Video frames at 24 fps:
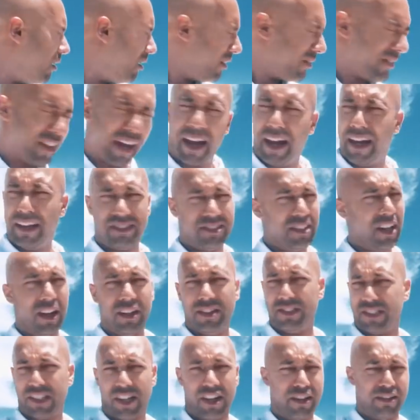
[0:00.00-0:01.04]
No, there's no
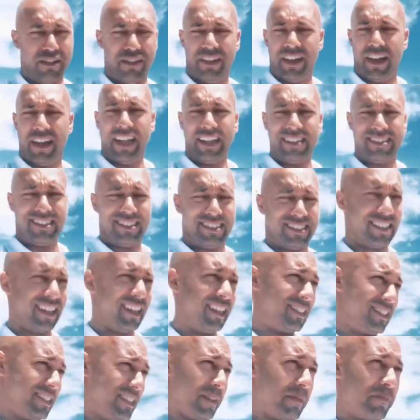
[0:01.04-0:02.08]
soda in there. That's
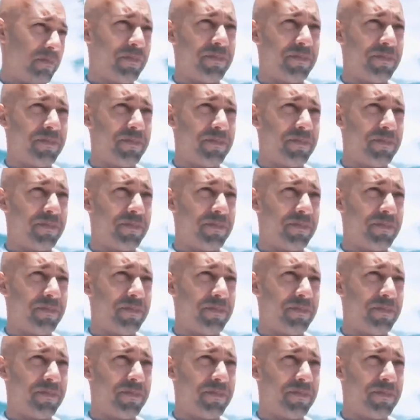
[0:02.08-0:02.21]
disgusting.